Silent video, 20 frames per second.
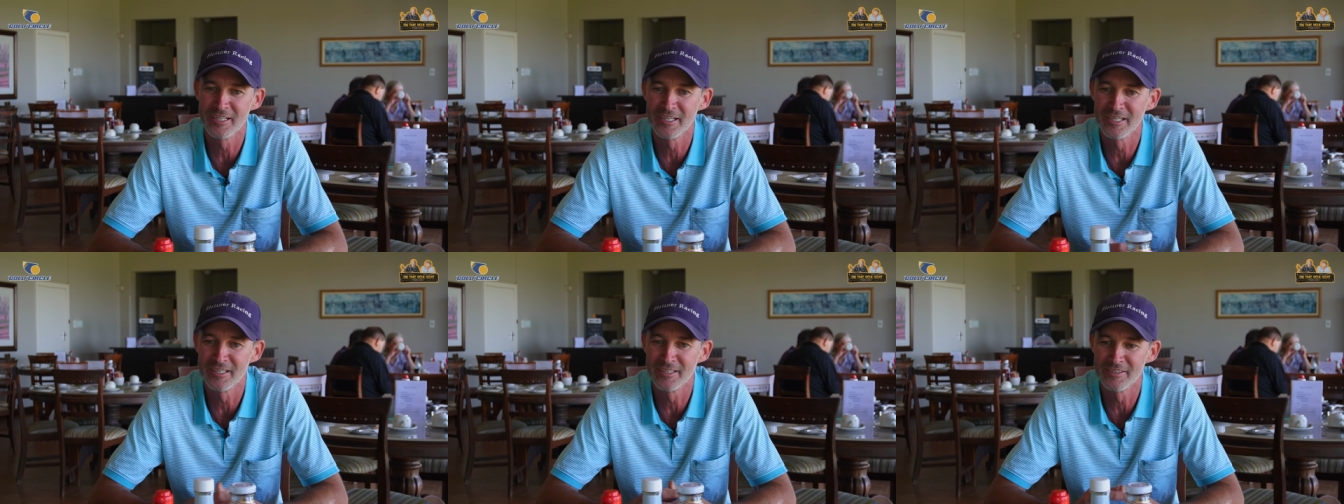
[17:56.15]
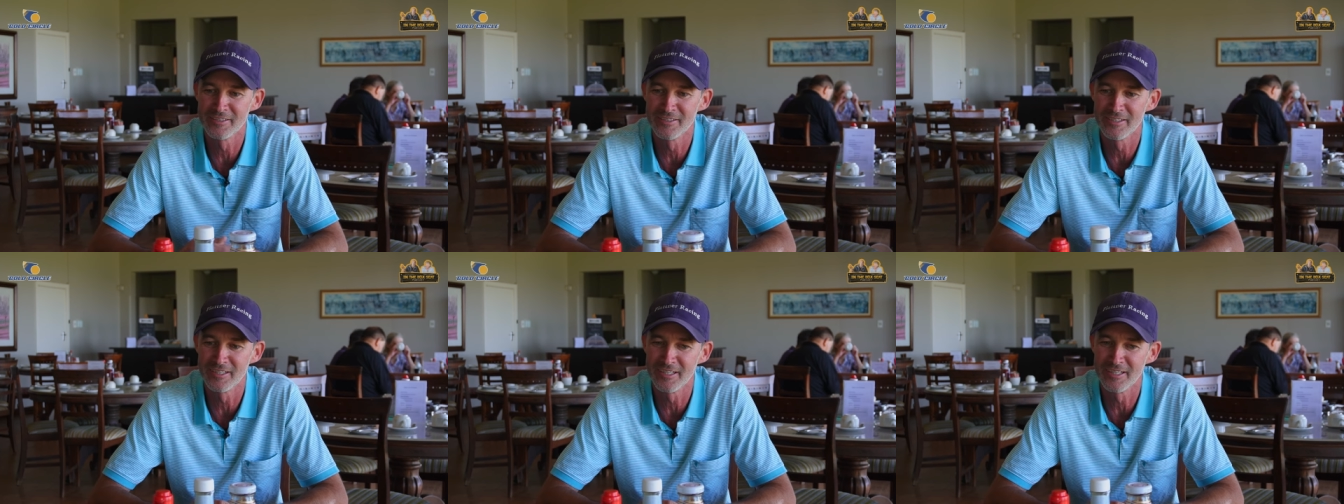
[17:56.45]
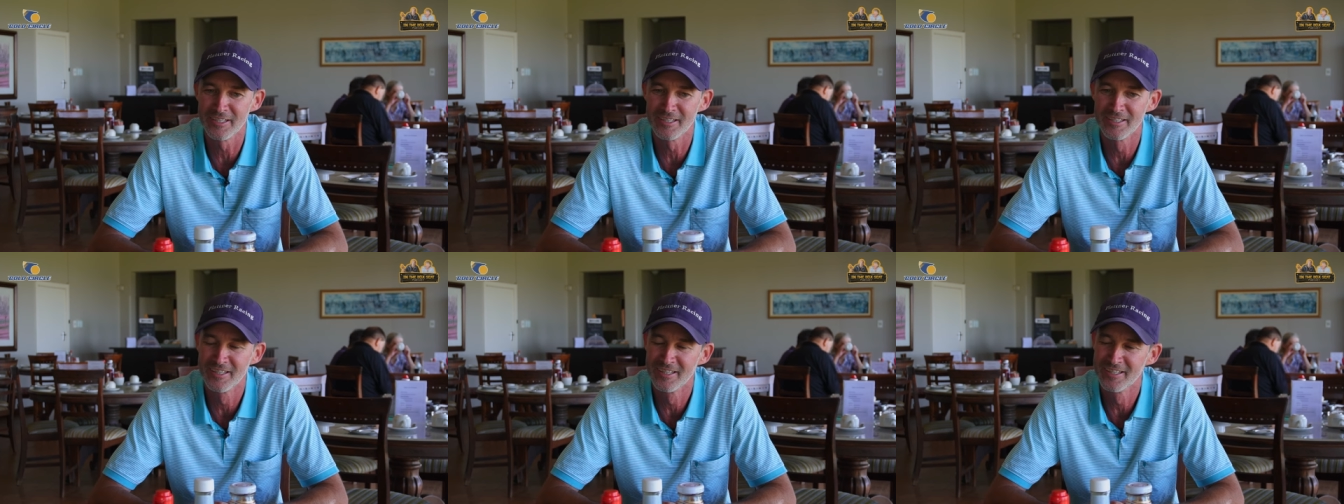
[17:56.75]
And
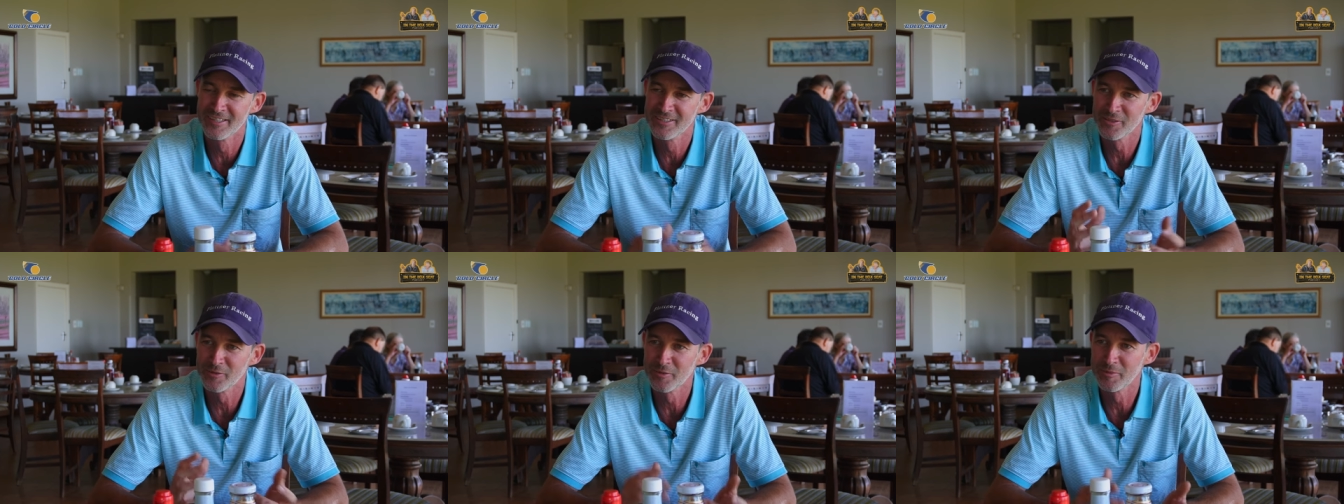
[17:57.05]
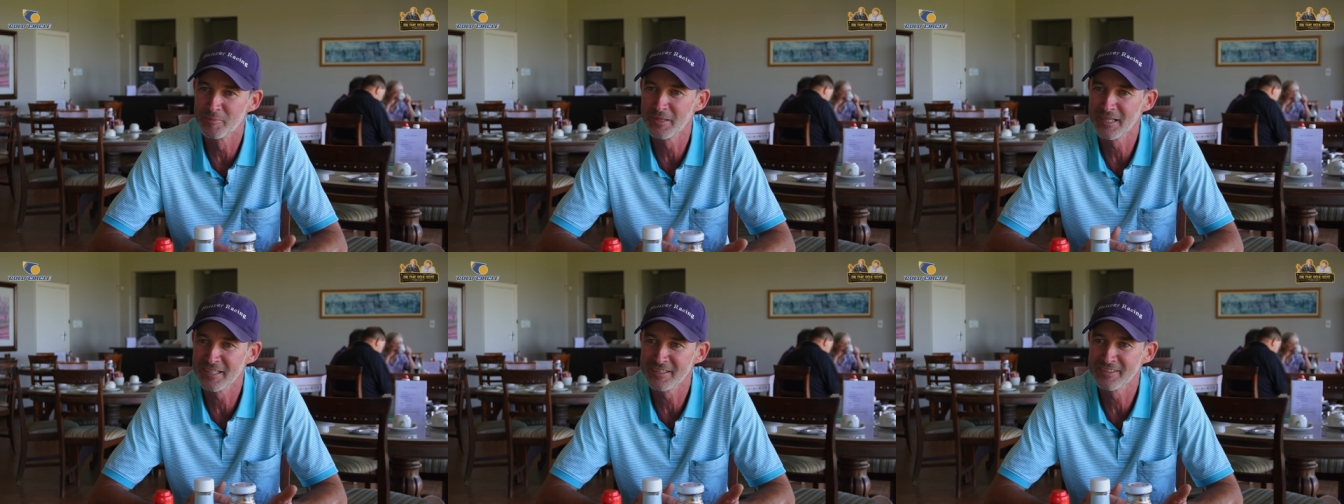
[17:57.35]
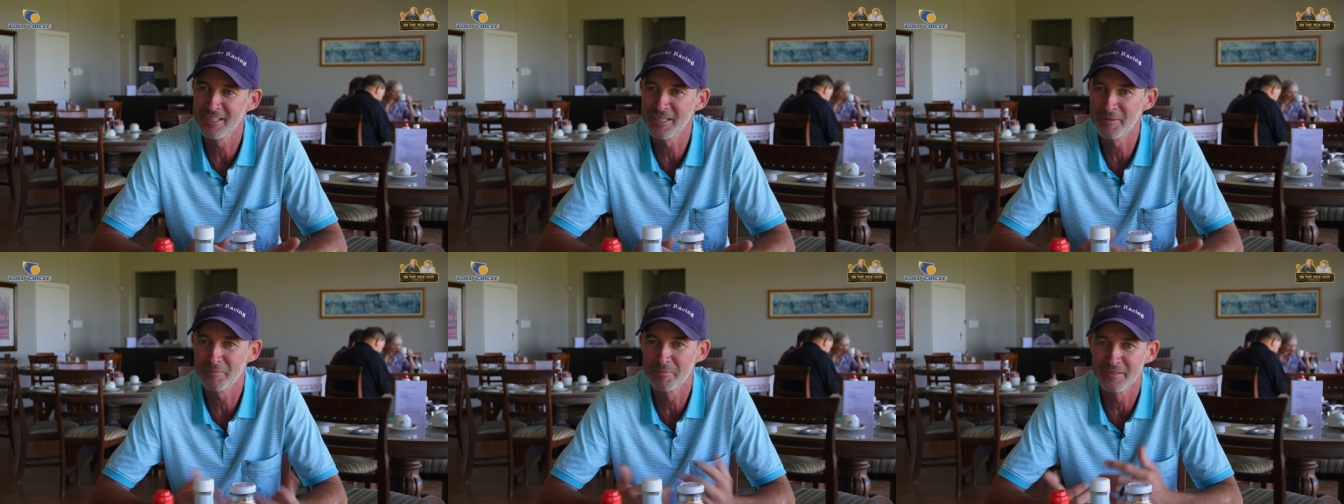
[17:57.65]
uh, so we
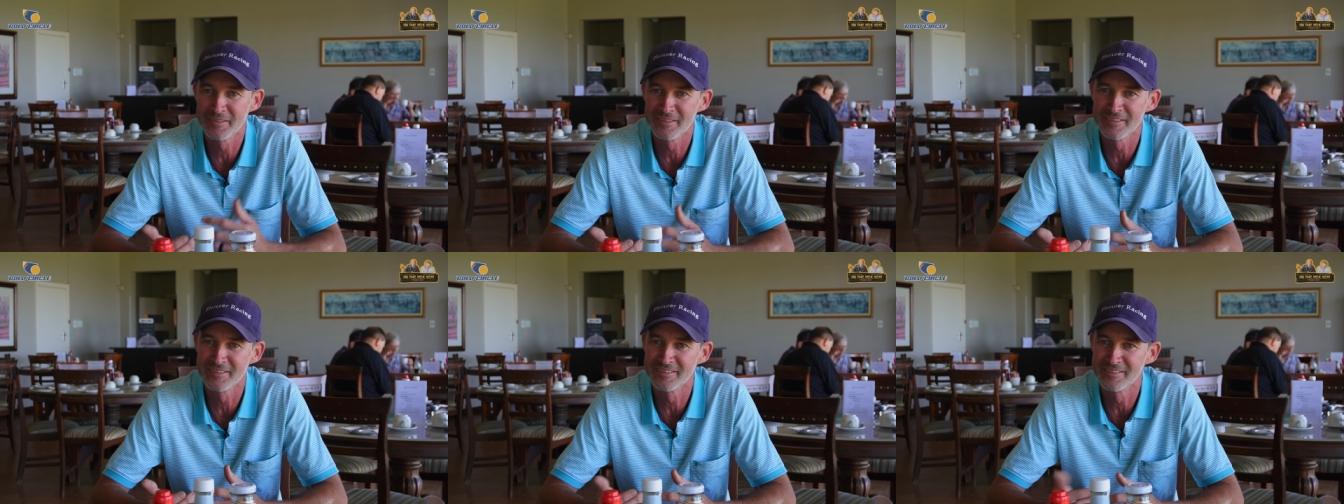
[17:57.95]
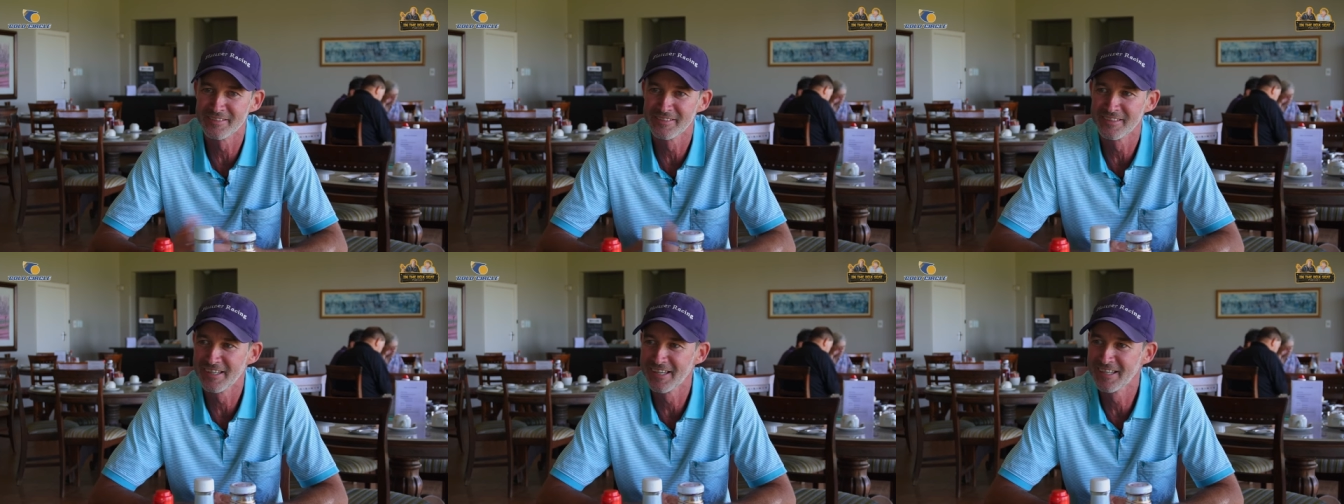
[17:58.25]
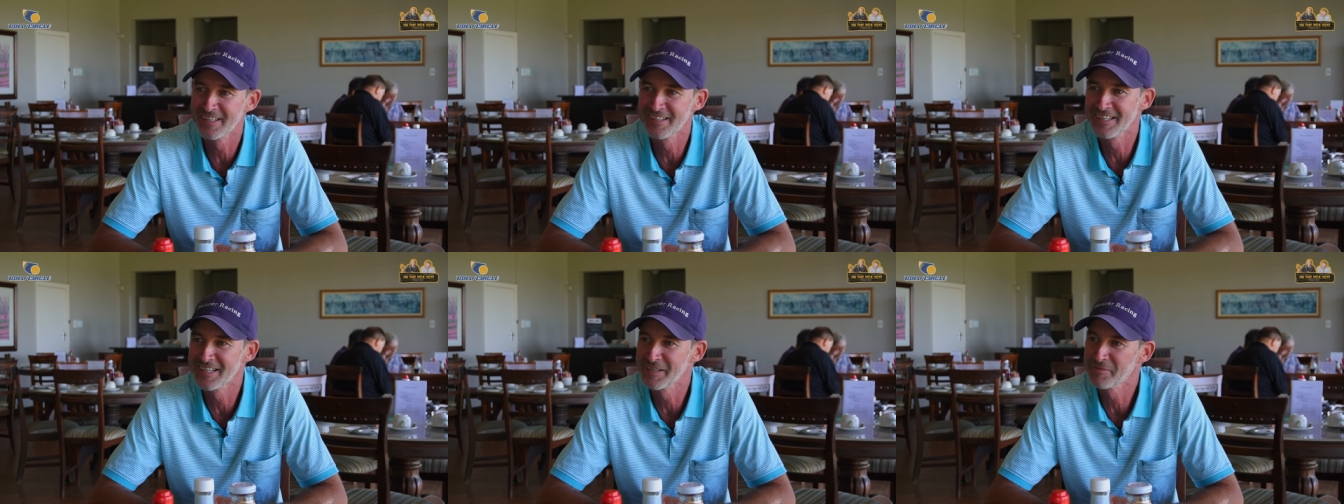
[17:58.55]
packed up and
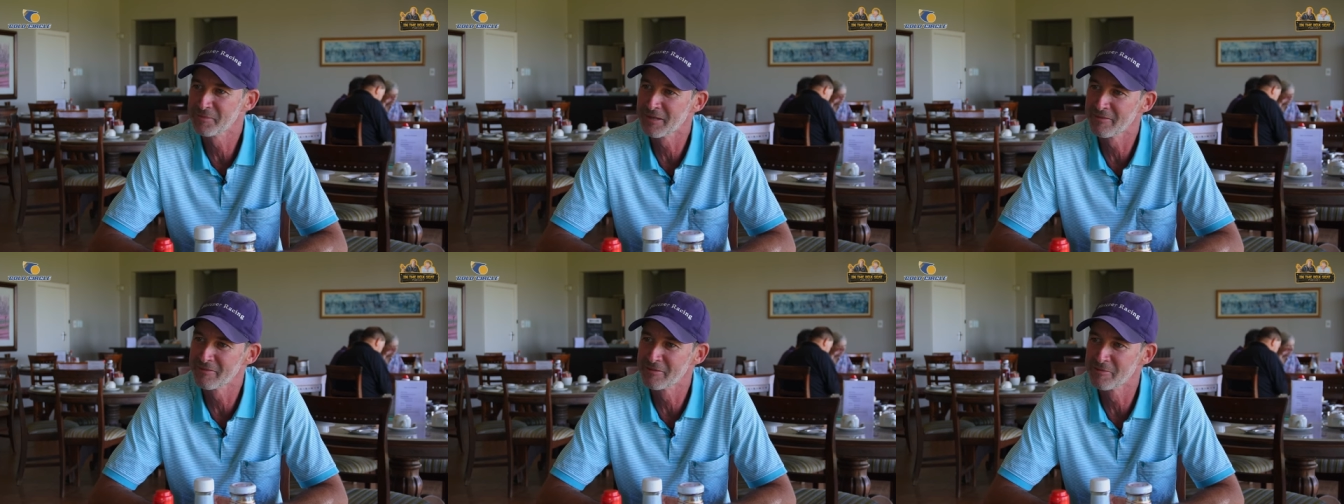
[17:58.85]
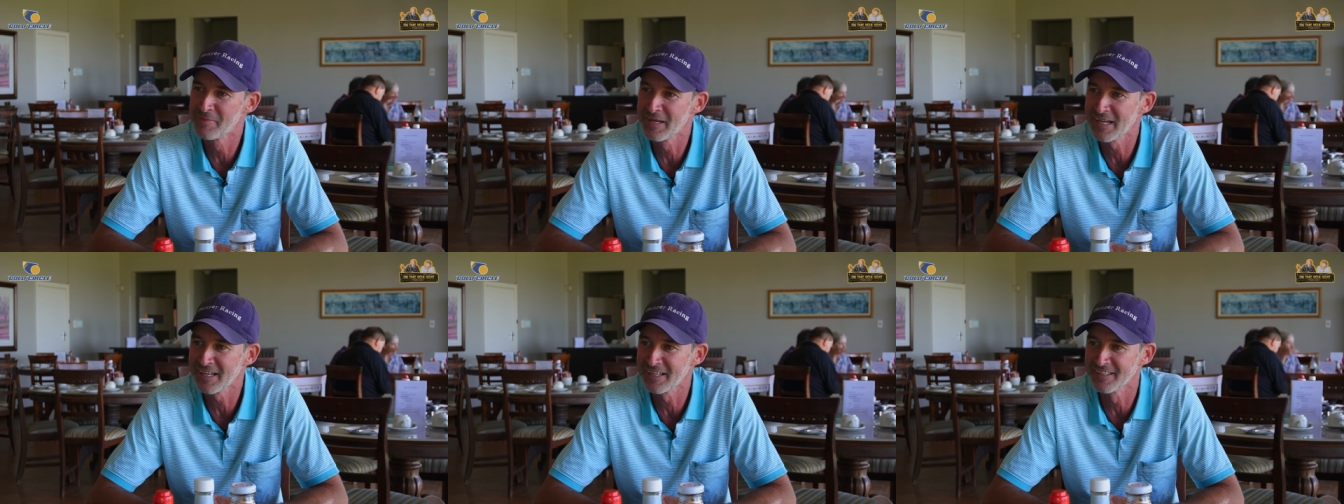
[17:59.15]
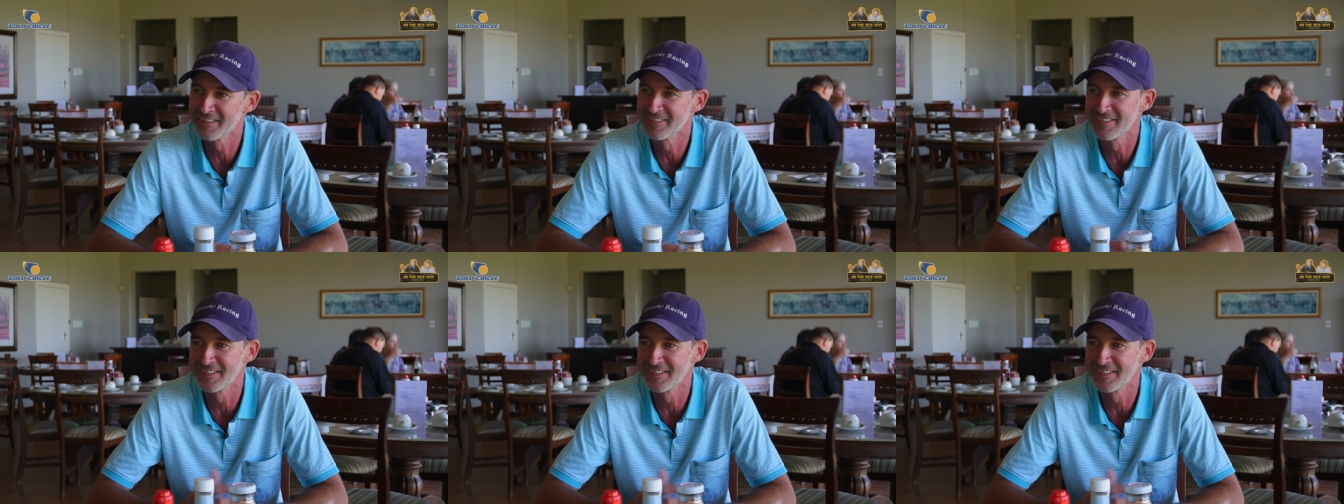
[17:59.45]
ended up coming back.